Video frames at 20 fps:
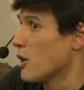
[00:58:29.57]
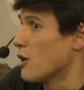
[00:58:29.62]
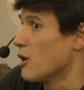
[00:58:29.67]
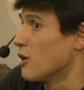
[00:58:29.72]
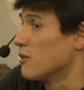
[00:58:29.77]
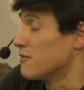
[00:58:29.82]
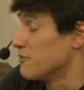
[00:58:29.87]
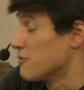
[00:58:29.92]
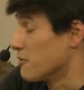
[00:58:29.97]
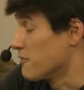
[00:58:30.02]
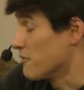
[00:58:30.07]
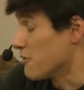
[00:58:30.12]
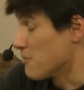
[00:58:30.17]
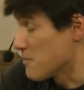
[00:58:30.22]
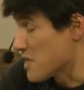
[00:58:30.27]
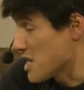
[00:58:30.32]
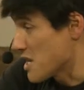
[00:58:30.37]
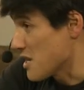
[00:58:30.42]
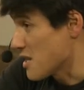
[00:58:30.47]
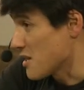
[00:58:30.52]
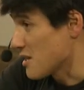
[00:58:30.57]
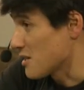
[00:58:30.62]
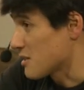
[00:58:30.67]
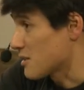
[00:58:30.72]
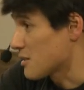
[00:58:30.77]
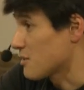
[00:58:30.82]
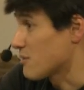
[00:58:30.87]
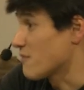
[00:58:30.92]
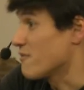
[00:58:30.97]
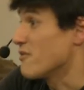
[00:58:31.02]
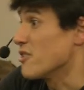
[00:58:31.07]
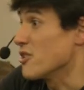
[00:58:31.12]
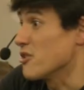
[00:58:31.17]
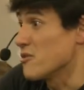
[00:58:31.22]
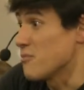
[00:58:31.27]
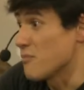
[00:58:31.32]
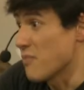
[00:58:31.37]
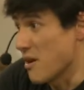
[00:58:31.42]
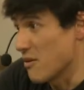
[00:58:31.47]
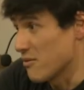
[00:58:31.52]
Also, for me, it's
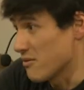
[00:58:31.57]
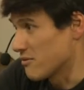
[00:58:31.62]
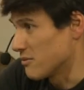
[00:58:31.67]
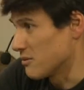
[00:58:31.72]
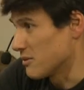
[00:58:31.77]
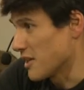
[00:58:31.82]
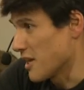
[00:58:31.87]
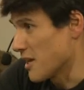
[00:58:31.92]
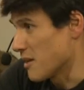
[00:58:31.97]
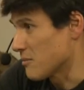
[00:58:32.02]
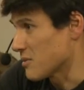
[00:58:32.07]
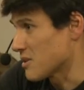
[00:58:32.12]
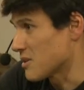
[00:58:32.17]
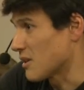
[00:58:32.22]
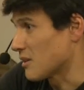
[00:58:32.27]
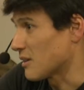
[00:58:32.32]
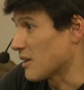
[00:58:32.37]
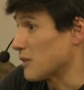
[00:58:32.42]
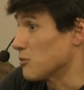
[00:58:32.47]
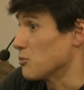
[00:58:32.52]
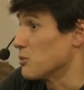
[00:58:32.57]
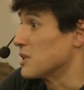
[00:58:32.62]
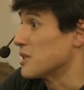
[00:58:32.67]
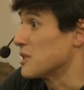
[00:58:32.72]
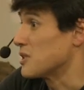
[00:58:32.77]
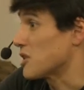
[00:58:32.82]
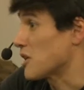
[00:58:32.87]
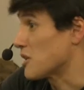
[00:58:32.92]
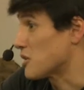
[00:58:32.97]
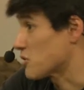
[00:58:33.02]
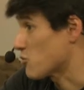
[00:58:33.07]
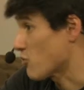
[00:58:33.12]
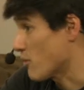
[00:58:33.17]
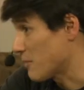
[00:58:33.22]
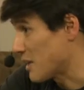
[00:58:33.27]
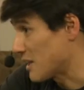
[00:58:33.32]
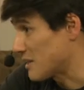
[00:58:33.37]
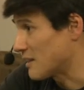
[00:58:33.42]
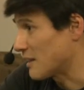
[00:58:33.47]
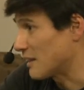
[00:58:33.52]
very powerful games that can really change
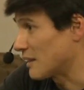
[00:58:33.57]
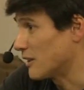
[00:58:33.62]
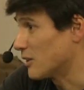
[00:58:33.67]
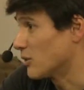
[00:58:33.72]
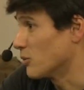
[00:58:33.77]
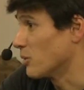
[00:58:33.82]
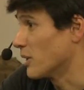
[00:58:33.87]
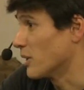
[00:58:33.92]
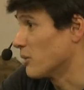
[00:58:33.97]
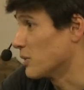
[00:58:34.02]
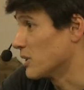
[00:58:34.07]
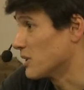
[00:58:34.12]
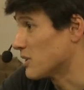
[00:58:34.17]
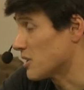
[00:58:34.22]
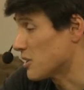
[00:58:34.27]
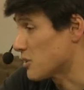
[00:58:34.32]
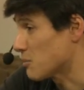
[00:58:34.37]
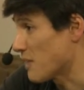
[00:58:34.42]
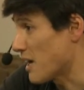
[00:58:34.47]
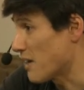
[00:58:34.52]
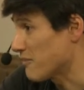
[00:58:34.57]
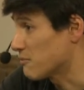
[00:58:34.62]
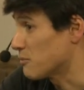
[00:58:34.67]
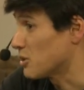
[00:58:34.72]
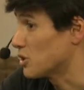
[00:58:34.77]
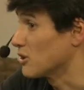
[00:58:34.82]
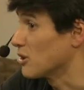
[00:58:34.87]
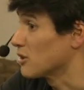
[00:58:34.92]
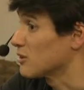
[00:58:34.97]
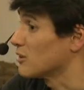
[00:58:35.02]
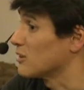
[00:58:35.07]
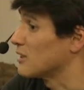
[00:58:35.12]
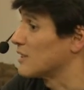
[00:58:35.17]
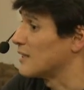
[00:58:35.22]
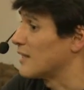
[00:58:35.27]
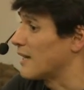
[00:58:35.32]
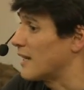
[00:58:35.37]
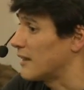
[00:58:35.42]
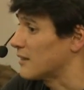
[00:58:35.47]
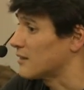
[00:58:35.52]
dramatically the way we teach math. But not only
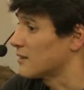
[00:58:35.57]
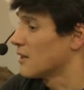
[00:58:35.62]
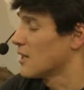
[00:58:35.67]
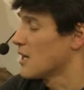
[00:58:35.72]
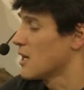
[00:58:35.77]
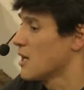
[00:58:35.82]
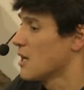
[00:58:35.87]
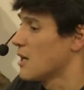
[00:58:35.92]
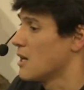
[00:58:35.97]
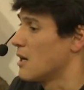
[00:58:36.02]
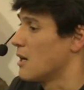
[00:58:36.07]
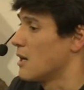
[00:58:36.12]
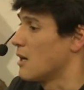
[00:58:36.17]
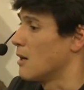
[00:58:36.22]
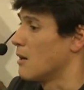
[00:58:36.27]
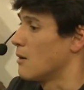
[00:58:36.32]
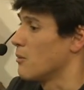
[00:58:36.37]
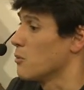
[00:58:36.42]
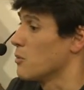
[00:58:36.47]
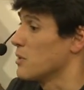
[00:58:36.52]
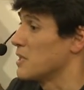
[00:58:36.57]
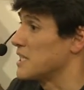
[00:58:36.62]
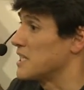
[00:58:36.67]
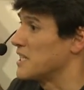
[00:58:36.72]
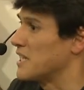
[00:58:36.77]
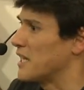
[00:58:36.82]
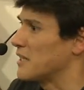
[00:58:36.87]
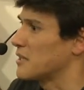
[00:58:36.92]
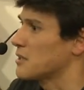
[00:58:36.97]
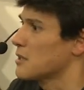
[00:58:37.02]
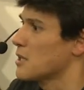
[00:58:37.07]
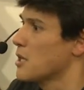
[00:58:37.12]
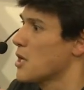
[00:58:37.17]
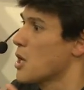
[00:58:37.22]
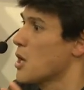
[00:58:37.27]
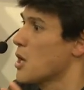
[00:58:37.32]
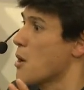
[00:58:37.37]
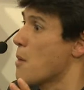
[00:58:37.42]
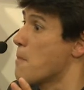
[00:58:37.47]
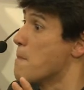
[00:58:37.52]
that, really get
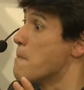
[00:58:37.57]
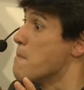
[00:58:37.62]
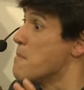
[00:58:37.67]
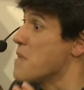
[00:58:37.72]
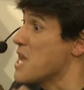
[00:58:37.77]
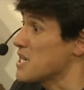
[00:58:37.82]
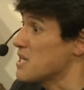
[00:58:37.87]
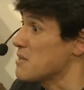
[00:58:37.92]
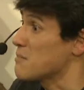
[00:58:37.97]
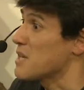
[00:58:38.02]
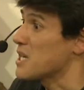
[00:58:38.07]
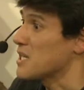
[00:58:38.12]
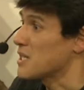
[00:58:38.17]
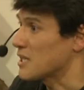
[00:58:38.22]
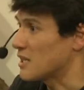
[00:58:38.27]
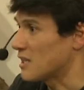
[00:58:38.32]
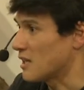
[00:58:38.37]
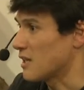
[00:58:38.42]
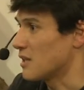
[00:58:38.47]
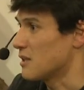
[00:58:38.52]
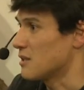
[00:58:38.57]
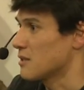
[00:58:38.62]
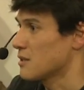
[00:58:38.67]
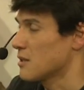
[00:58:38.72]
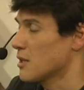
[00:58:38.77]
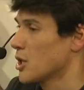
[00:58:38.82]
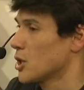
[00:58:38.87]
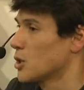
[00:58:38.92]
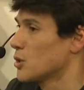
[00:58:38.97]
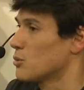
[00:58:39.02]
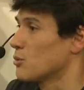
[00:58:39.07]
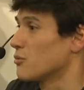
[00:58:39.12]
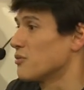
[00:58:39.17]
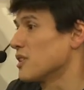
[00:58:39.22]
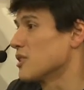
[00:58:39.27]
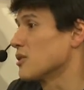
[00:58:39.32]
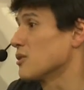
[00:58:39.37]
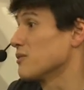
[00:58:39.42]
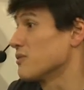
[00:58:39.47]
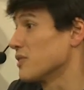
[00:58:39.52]
many kids to
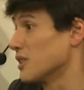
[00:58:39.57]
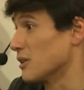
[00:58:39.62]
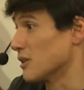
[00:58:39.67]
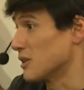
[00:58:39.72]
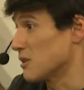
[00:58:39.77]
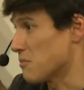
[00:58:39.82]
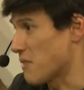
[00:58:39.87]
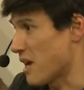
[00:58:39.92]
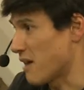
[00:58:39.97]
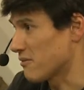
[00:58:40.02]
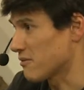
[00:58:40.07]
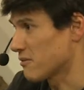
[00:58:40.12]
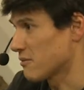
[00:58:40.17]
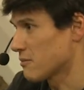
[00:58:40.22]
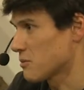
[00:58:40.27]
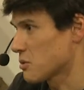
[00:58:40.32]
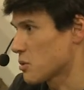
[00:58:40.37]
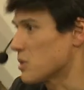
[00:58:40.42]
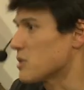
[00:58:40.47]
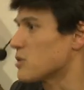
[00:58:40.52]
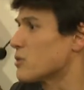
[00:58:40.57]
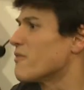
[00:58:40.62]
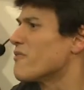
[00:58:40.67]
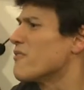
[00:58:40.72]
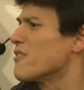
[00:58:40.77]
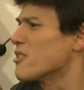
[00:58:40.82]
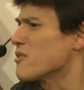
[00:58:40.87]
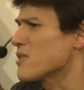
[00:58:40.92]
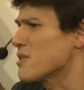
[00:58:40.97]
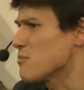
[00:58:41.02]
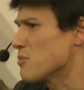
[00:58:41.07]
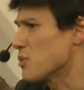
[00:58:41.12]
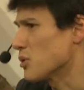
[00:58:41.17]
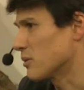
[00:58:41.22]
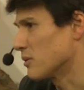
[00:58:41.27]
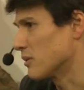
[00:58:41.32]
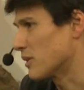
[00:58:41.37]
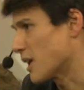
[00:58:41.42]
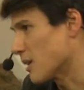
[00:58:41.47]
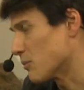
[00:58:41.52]
feel confident in math. So it's a very
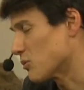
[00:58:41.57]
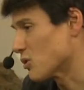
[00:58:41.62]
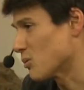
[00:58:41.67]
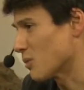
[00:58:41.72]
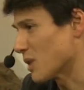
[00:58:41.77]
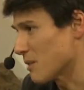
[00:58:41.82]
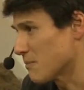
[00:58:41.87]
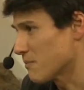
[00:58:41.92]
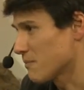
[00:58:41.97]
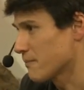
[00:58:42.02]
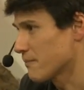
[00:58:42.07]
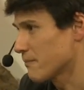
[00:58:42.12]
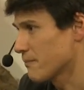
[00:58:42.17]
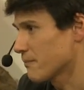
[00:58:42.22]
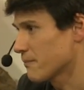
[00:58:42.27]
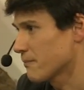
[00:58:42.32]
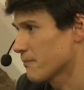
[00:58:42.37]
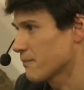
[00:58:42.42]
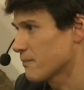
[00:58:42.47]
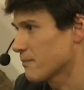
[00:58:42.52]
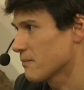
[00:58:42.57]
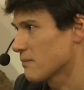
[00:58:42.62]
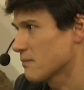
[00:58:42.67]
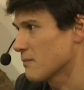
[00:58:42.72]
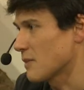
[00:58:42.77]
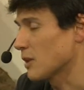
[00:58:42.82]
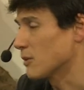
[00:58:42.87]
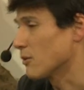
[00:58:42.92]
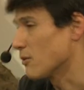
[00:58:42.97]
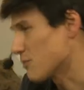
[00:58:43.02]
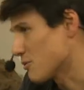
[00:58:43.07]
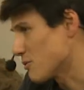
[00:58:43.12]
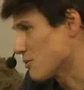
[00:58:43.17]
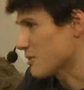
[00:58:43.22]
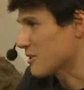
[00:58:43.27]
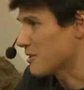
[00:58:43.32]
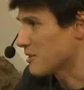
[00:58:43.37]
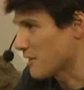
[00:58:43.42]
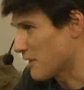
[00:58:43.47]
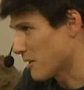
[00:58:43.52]
important game to me. And of
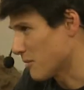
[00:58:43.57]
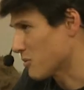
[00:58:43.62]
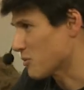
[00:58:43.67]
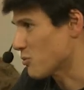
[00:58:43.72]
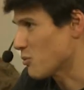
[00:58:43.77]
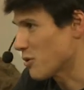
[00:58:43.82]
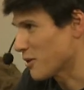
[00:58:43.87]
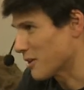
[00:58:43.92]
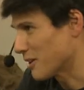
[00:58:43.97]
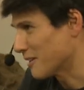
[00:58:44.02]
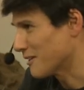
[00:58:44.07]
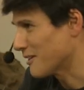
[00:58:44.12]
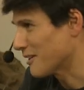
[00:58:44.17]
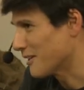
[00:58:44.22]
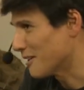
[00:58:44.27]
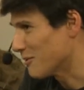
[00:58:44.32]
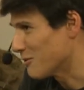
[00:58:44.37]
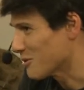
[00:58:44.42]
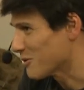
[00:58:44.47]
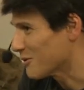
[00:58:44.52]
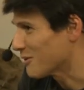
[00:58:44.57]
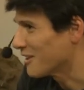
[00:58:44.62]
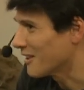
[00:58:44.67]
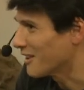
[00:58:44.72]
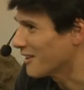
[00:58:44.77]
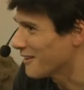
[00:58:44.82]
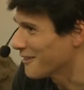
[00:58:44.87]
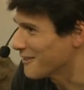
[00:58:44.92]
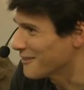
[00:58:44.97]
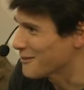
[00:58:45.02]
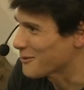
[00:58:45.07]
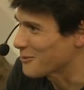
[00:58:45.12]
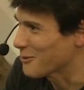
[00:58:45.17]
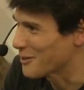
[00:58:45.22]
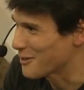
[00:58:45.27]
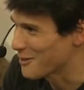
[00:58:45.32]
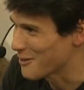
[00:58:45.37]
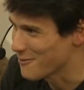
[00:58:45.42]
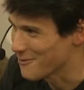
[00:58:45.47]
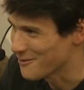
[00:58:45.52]
course, it helps working 10 hours a day,
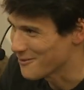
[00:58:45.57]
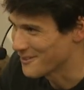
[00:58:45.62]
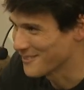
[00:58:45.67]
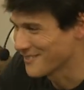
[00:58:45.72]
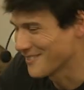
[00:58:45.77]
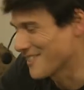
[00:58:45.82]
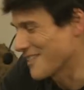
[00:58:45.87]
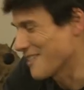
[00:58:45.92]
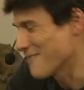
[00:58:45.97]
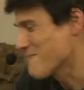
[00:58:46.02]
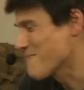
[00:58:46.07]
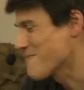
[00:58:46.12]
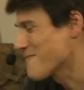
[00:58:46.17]
20 hours, yeah.